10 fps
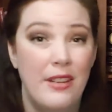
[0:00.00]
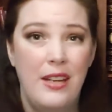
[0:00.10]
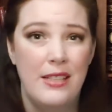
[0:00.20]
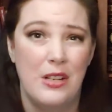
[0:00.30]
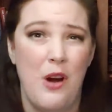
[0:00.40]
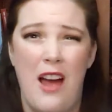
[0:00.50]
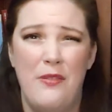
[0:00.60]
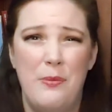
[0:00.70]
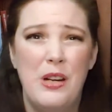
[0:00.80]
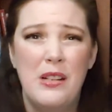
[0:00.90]
it as a
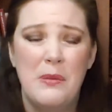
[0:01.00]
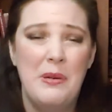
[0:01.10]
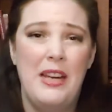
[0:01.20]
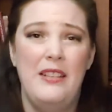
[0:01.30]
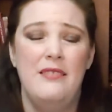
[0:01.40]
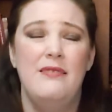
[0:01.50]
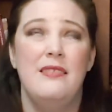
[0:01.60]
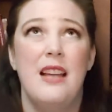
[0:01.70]
craft book, but